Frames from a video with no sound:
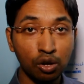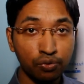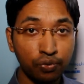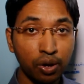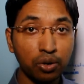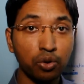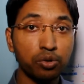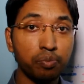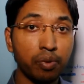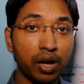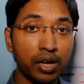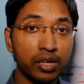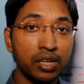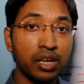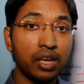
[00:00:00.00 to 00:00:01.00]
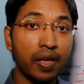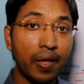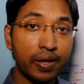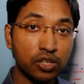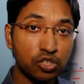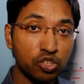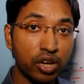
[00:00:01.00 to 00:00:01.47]
followed by
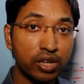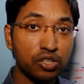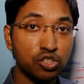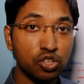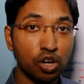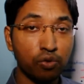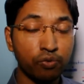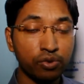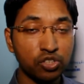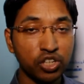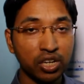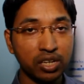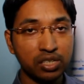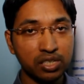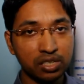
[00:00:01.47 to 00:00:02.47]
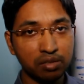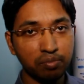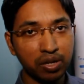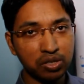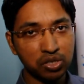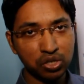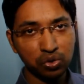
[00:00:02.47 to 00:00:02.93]
exchange of genetic
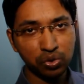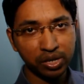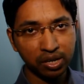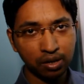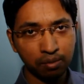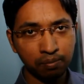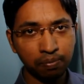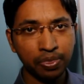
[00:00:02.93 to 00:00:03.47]
material.